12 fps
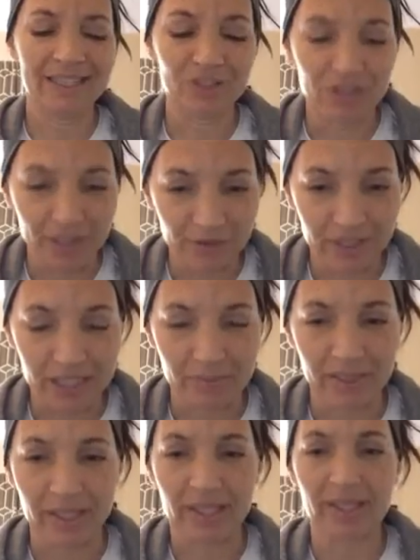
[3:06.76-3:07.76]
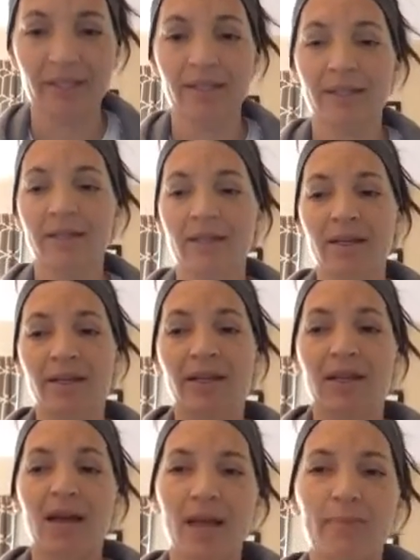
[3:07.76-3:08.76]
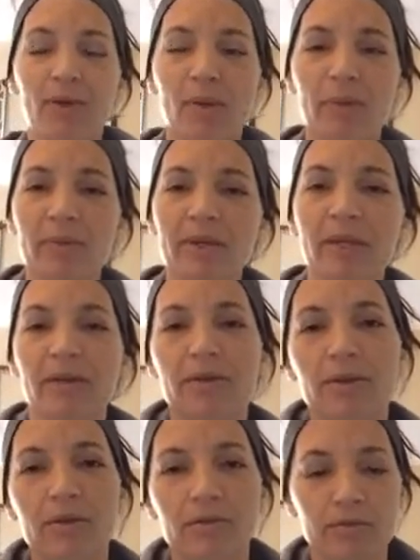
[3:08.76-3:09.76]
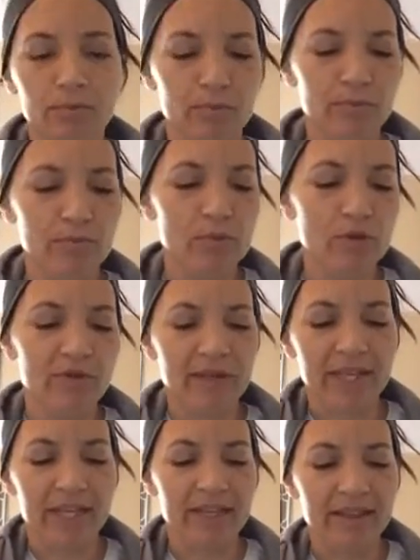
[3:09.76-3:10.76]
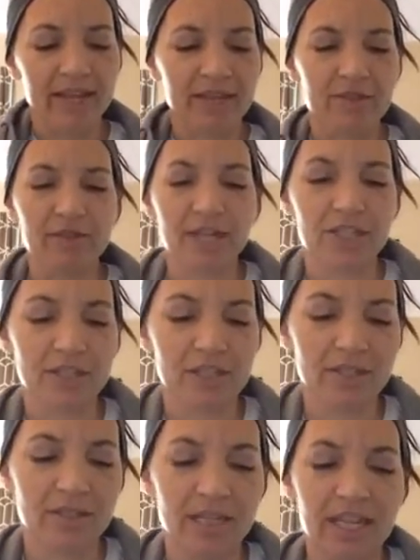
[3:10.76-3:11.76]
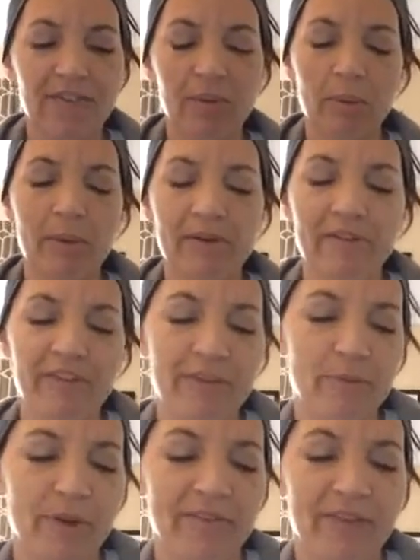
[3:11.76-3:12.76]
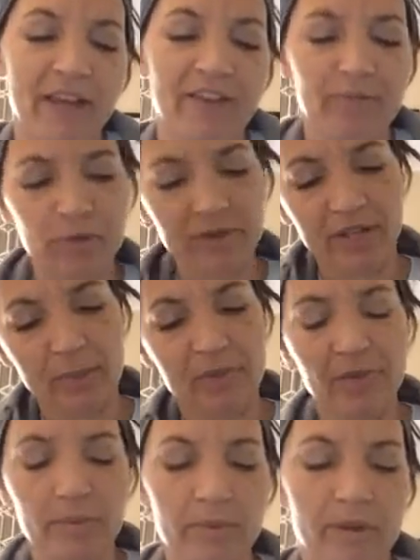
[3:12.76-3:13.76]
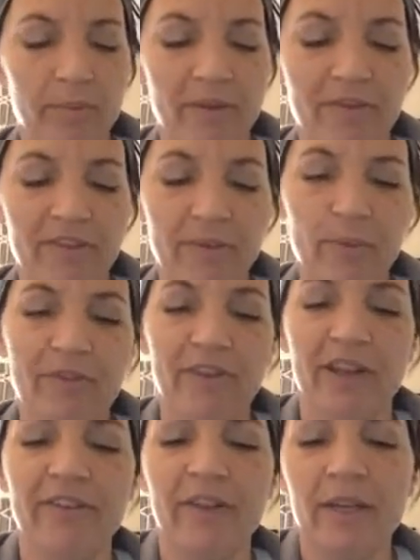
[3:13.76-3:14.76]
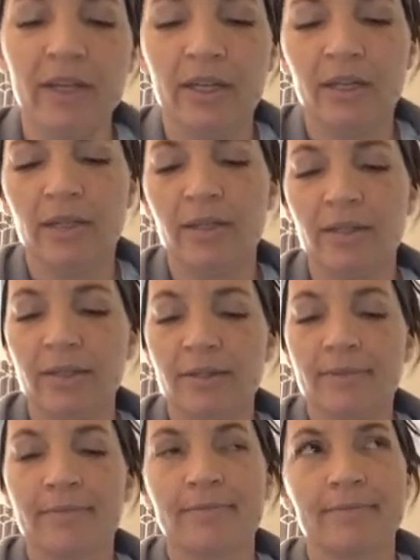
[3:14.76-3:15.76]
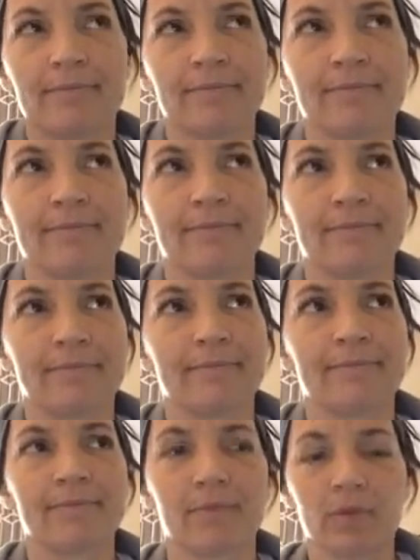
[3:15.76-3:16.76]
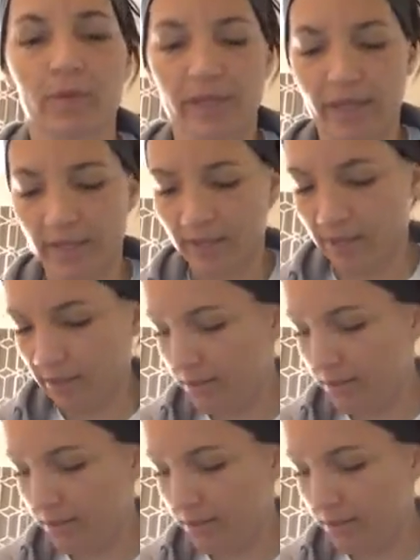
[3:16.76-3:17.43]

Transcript: generally speaking, I'm probably moving in that direction if I'm above five point five, moving up if I'm above five point five. Okay.